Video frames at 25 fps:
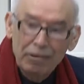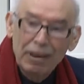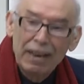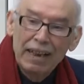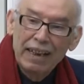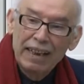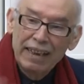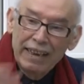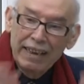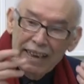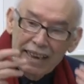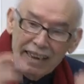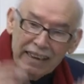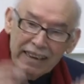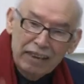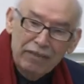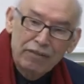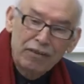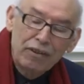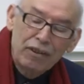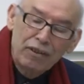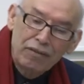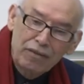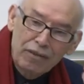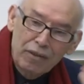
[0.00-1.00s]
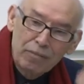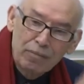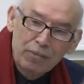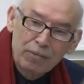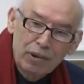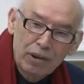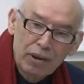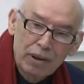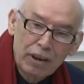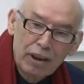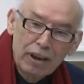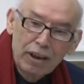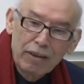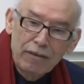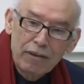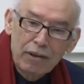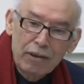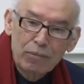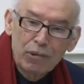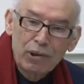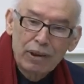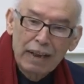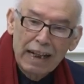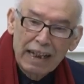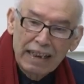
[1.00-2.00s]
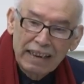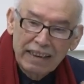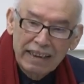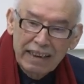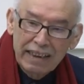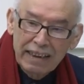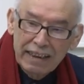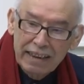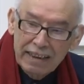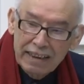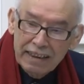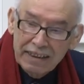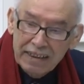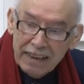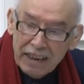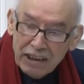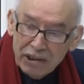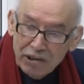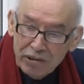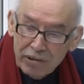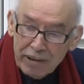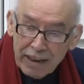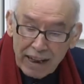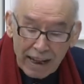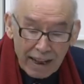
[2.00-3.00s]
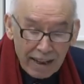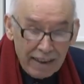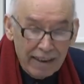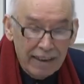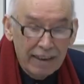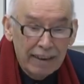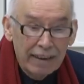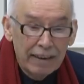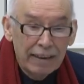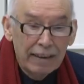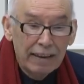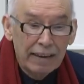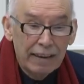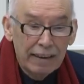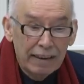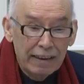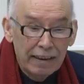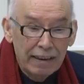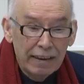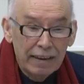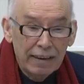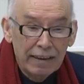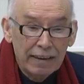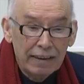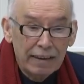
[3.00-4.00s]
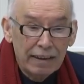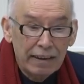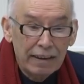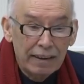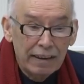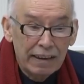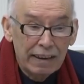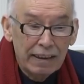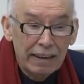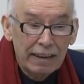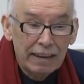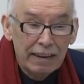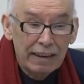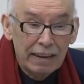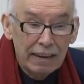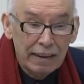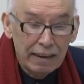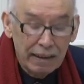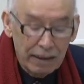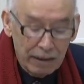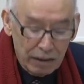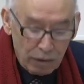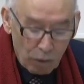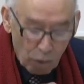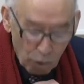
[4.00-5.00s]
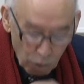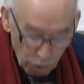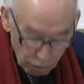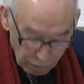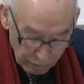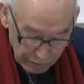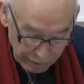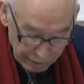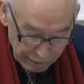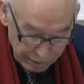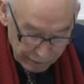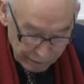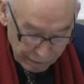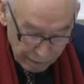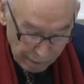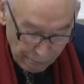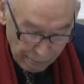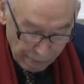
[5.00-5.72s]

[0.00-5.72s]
we inherited from the 18th century. I think it is over.